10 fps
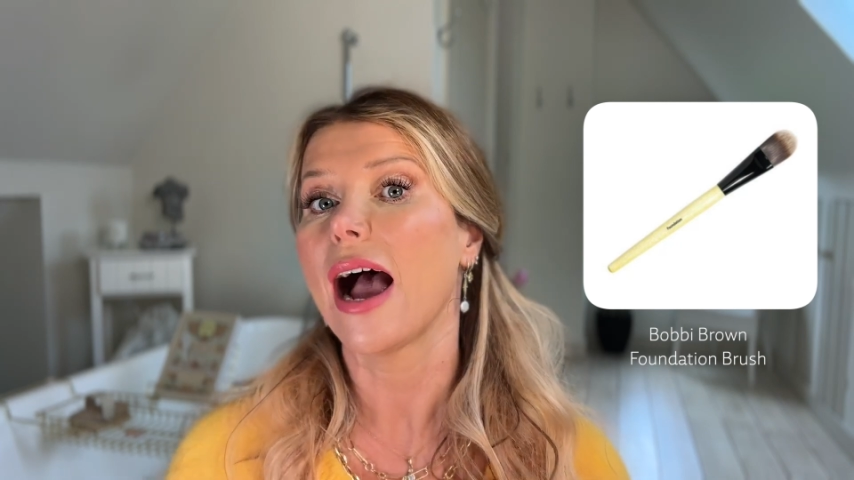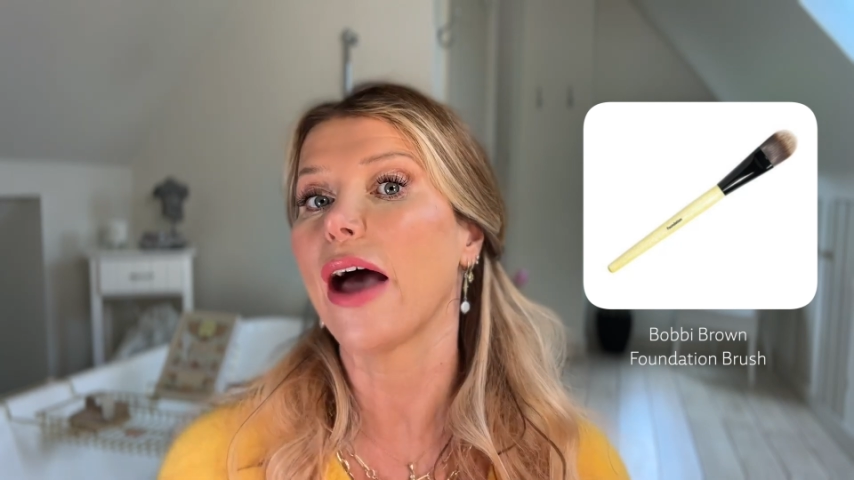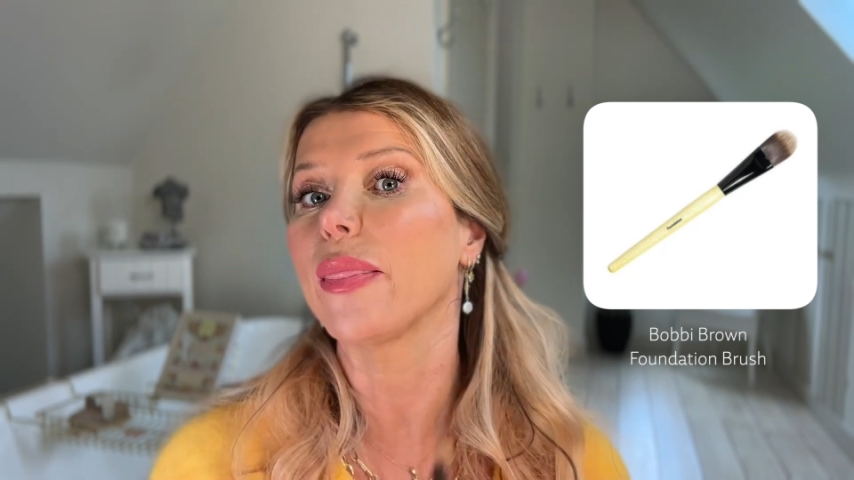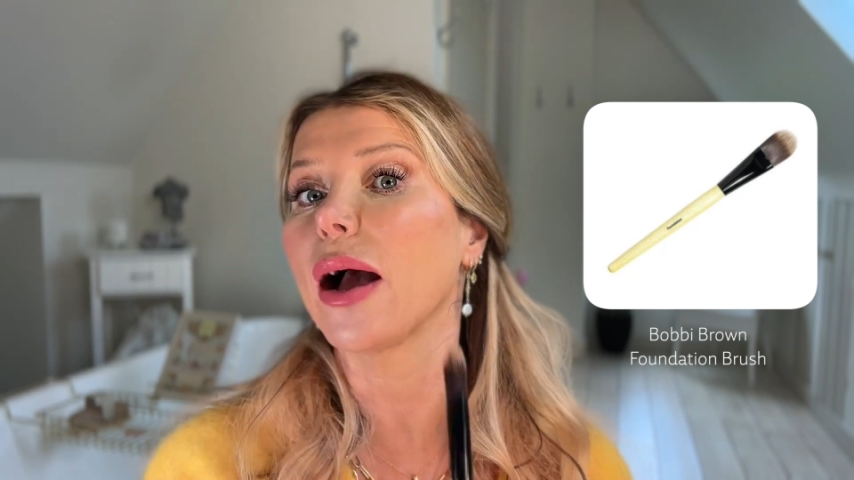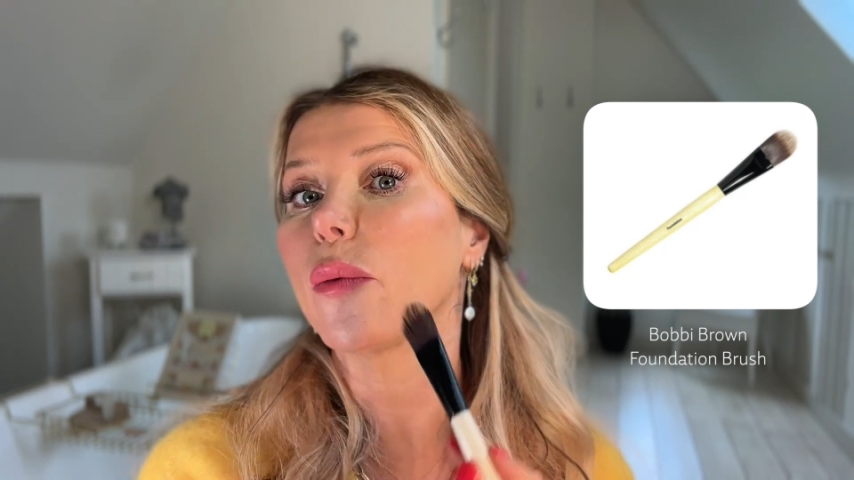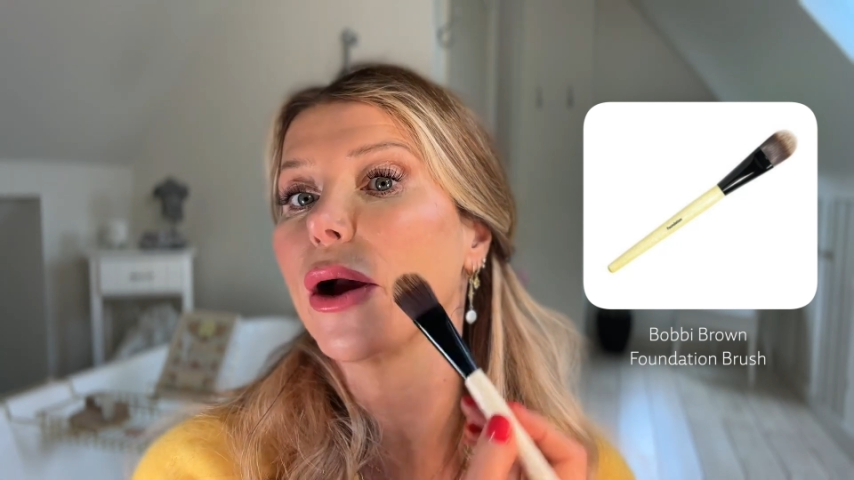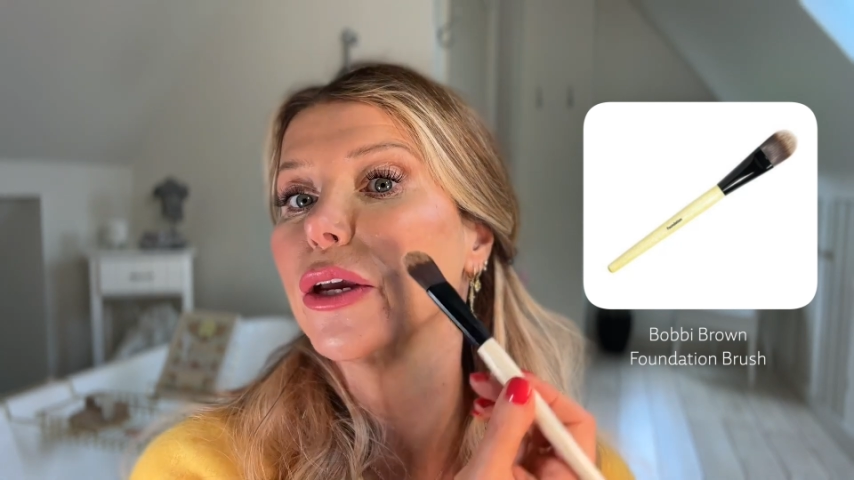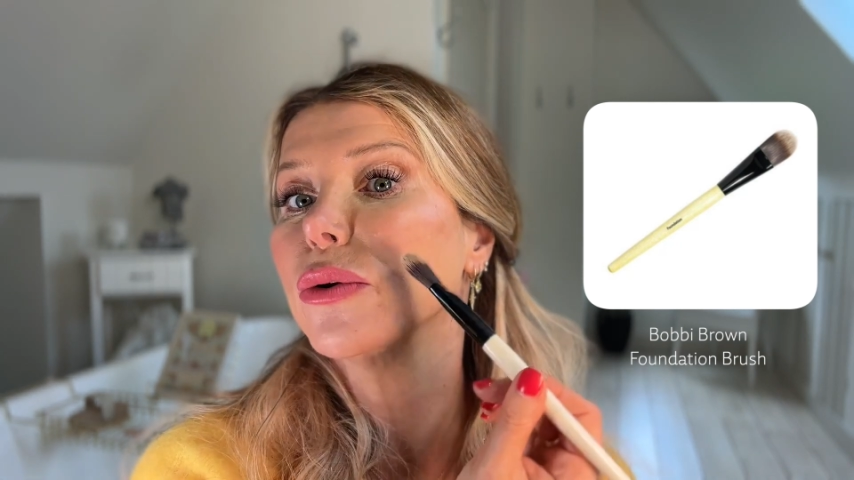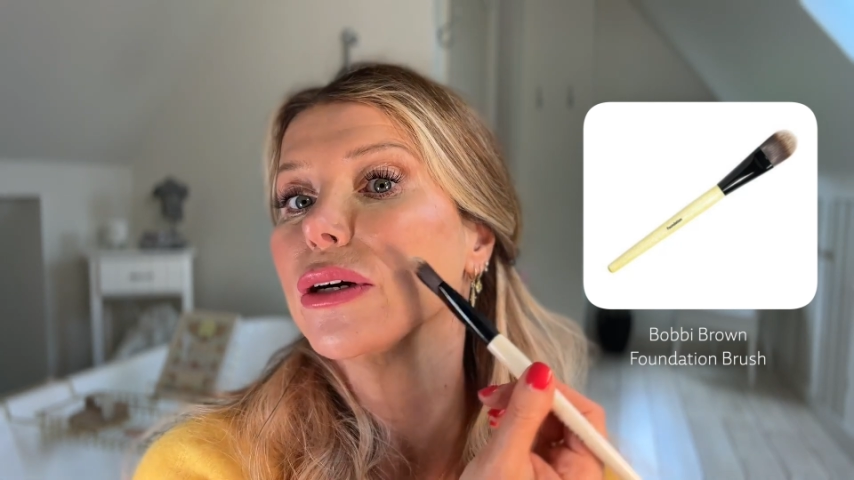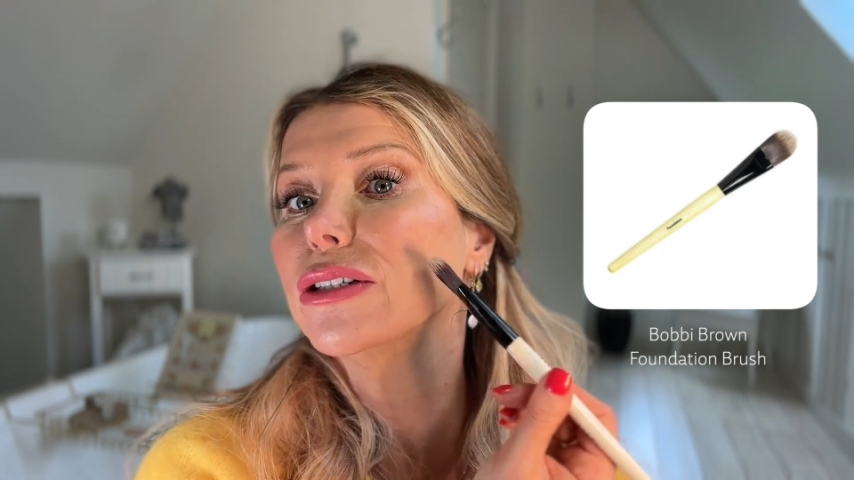and that way
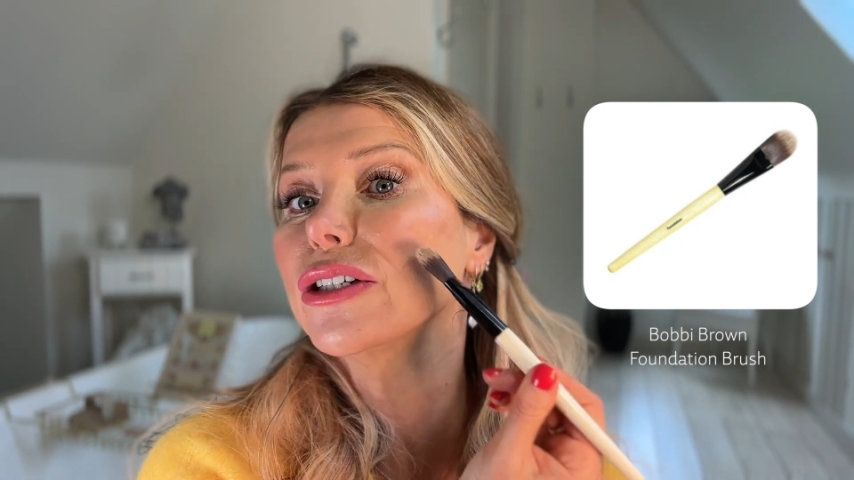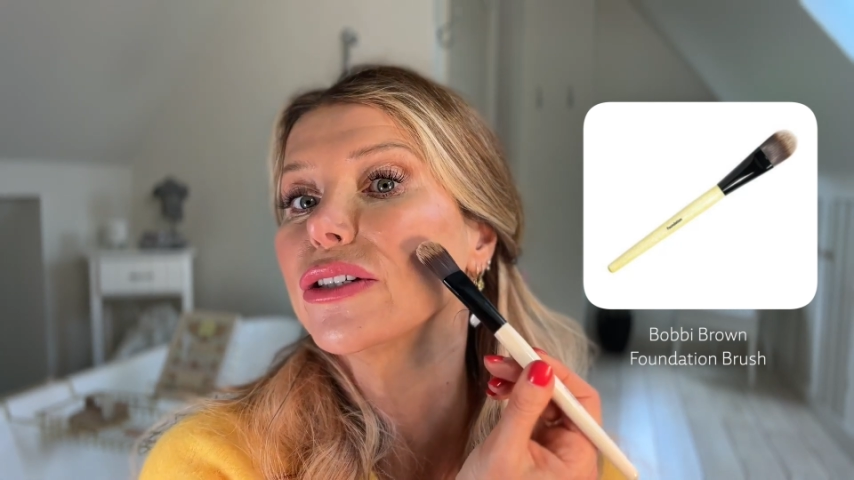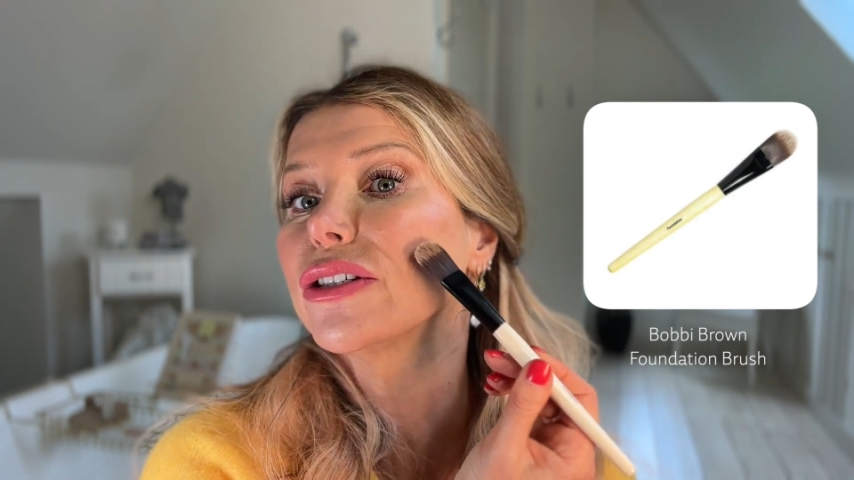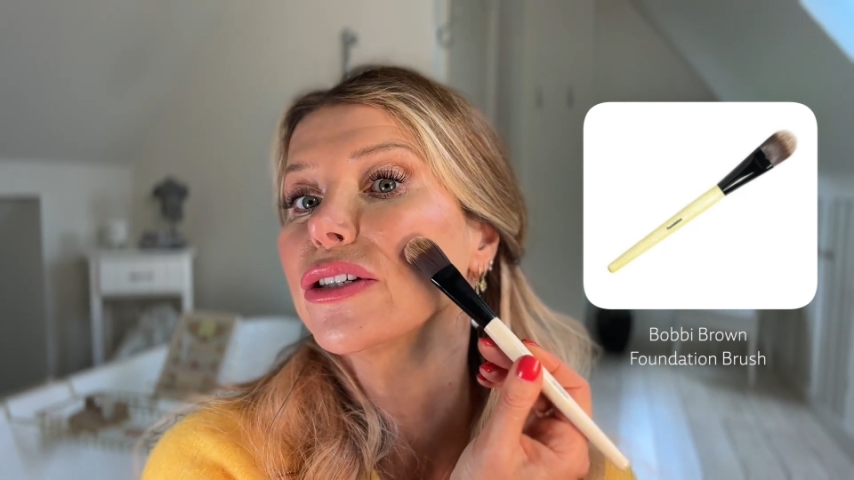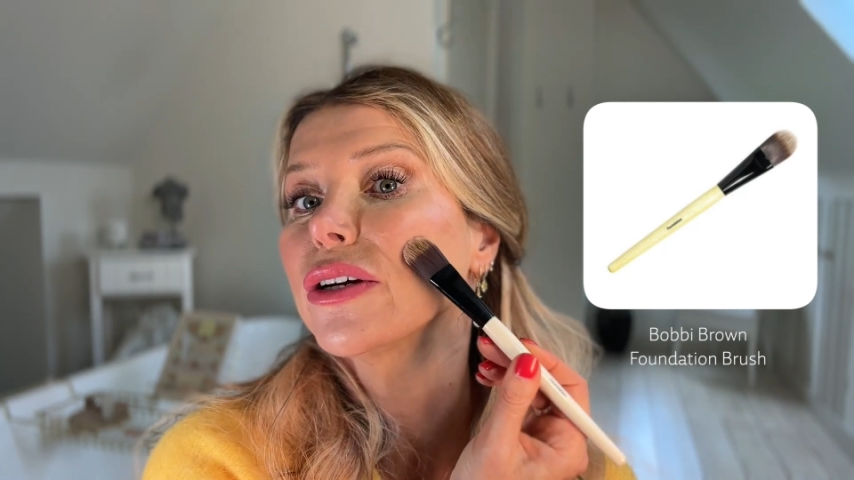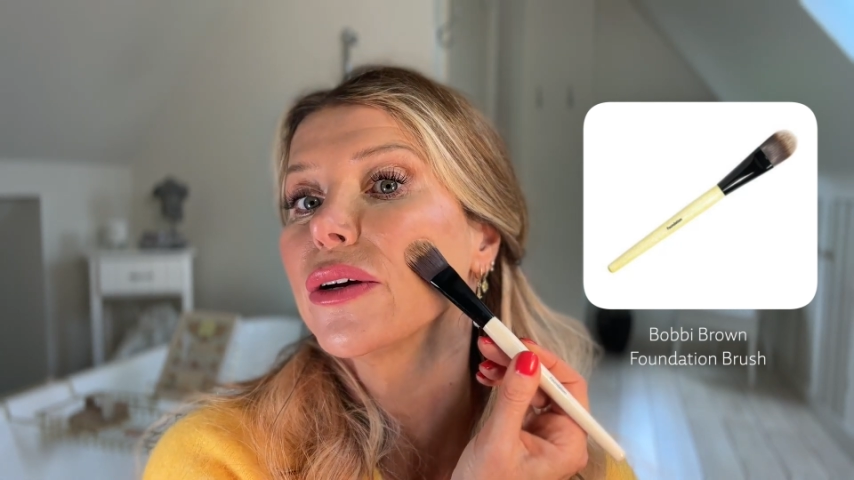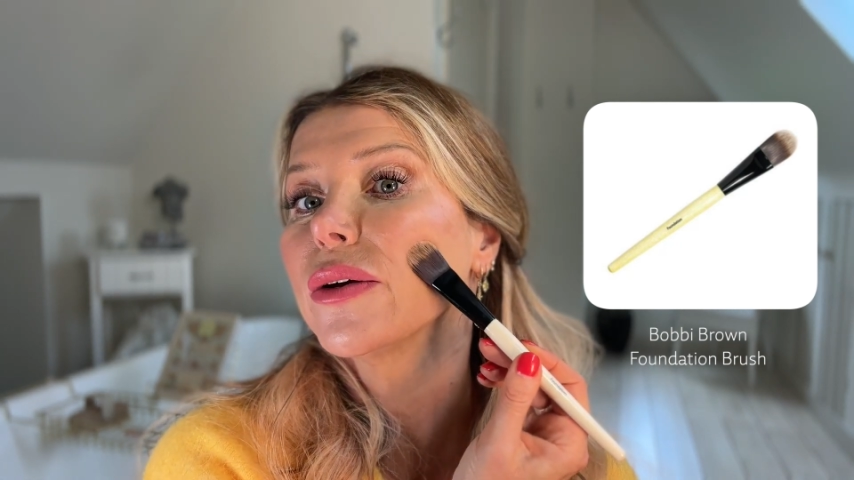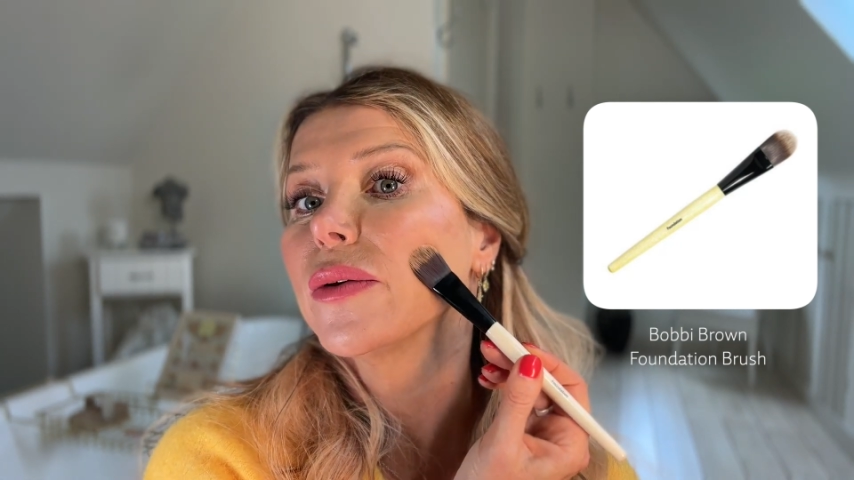you can just